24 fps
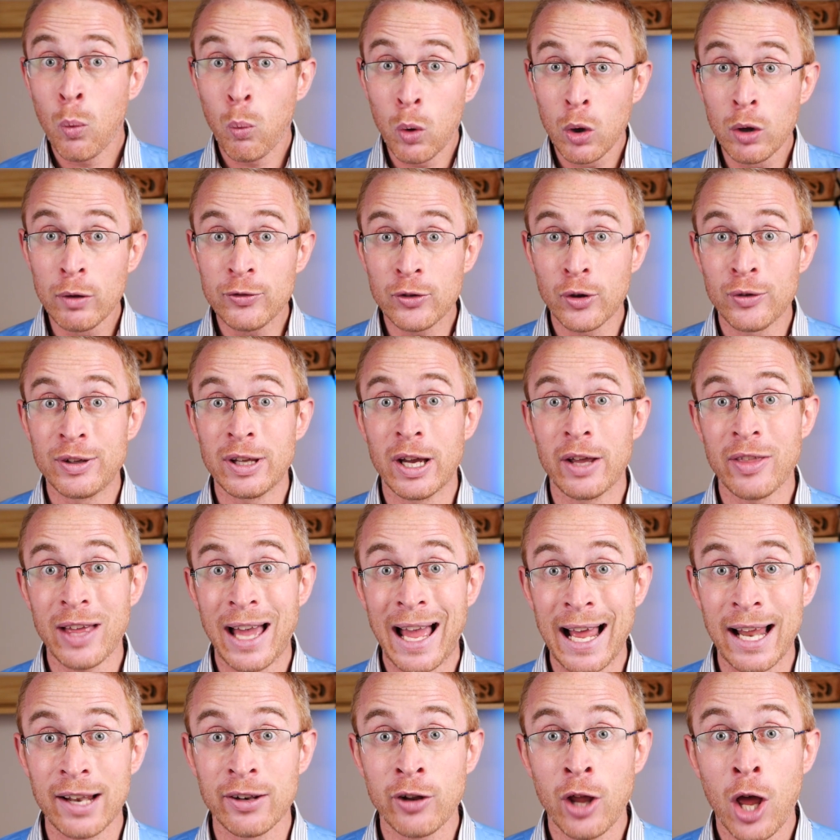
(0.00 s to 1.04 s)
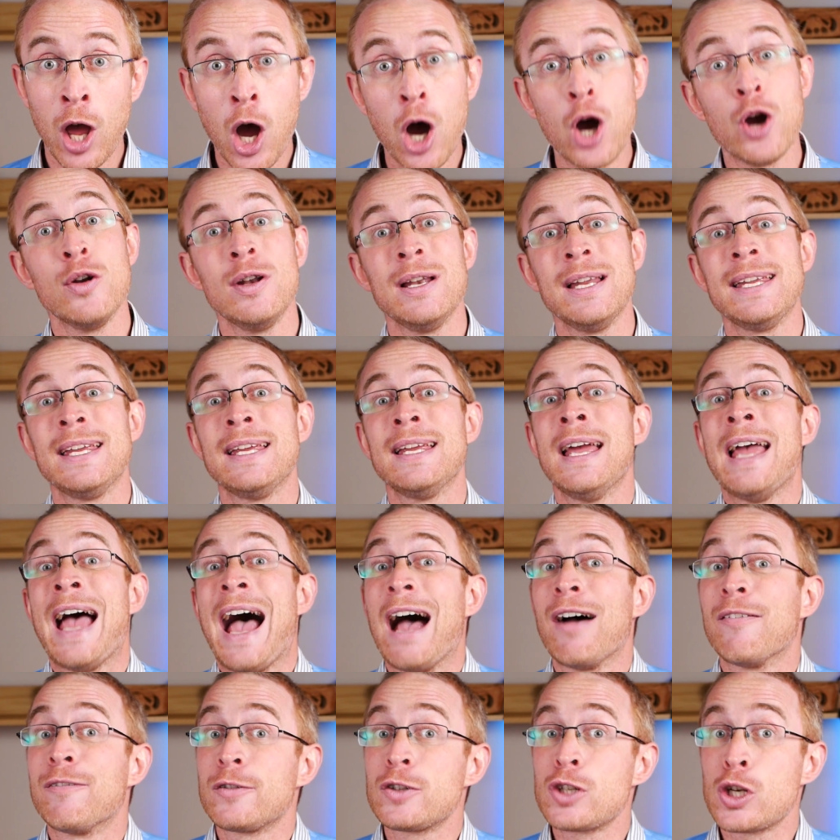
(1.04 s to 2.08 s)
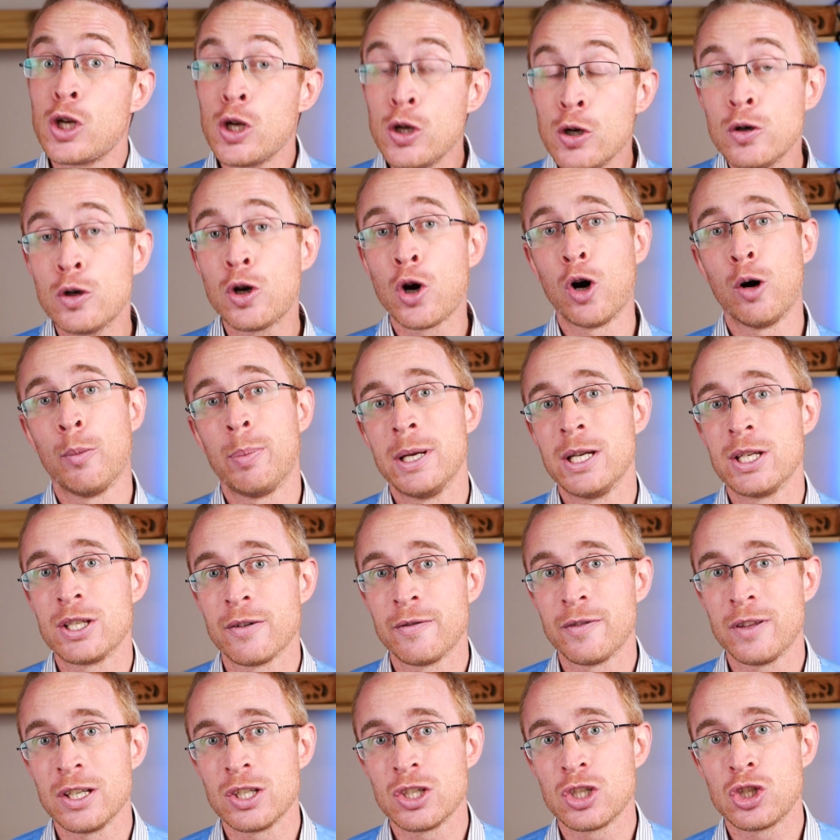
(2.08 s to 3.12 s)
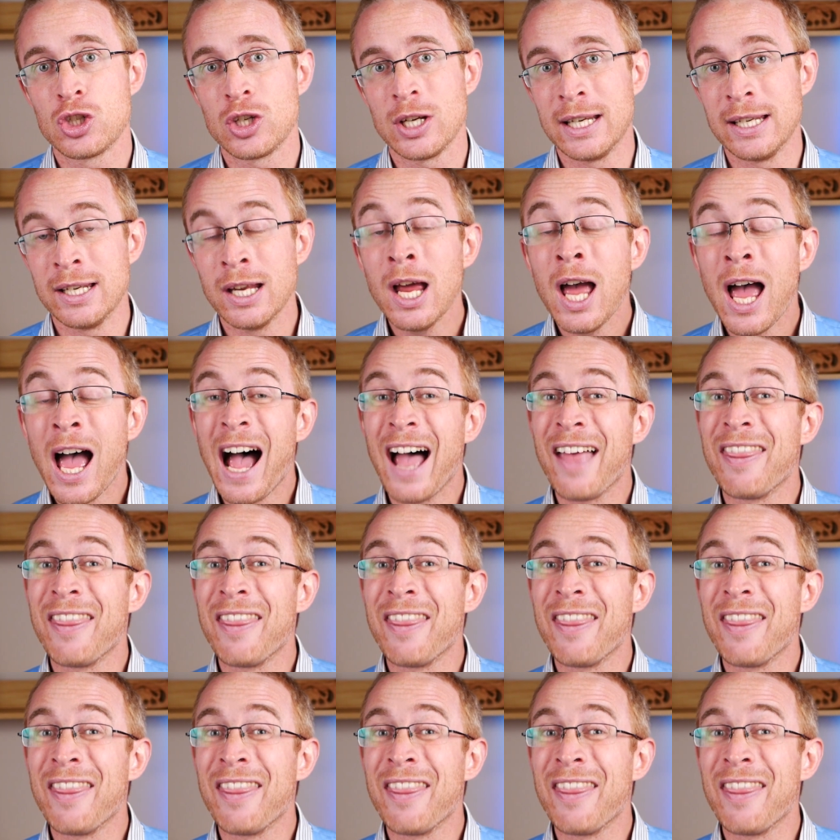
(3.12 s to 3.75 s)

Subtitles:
Wolves, on the other hand, only have 2 copies of this gene.